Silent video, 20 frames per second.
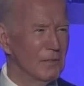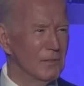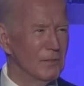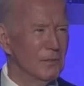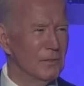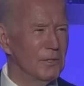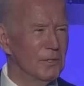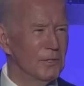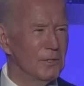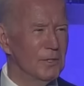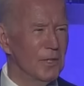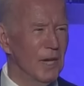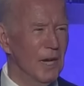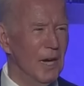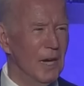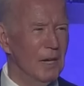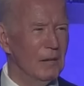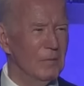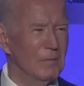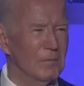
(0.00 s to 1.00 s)
doing your
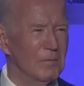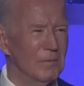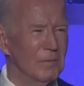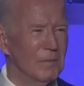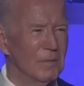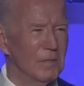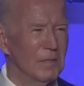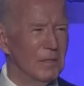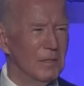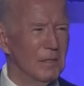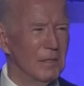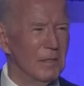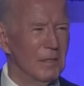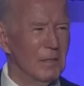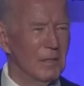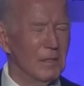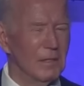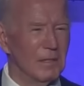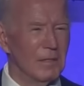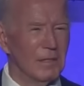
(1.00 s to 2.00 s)
job.
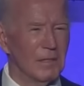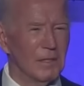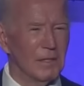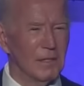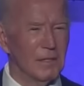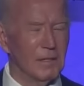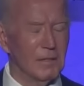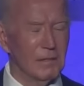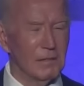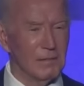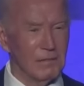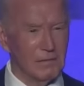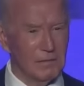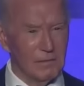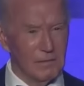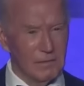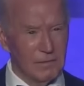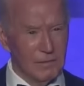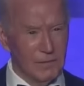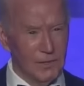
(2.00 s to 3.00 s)
You
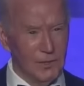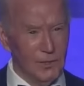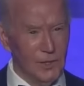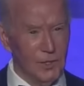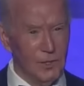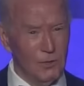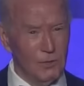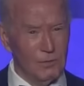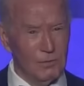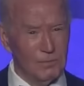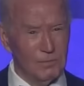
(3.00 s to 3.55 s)
do.